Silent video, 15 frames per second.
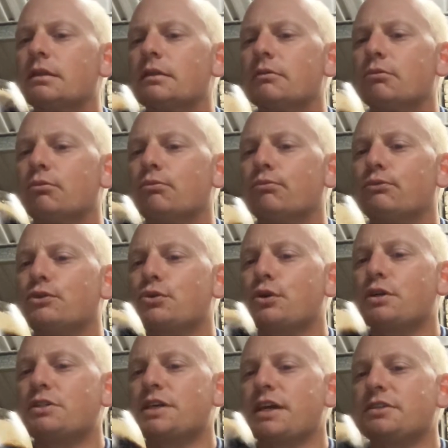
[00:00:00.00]
the
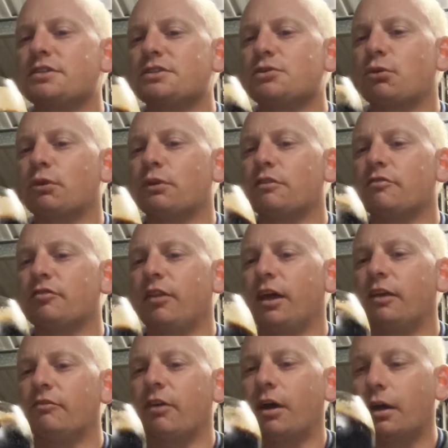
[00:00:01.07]
true test is all in the
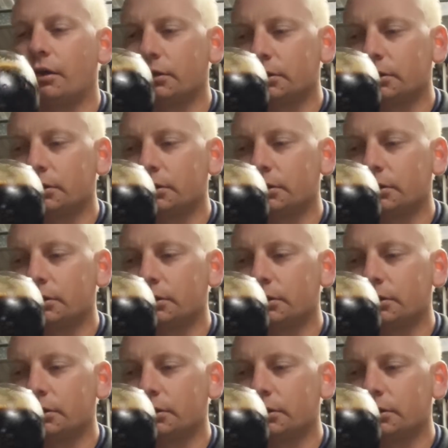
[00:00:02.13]
flavour.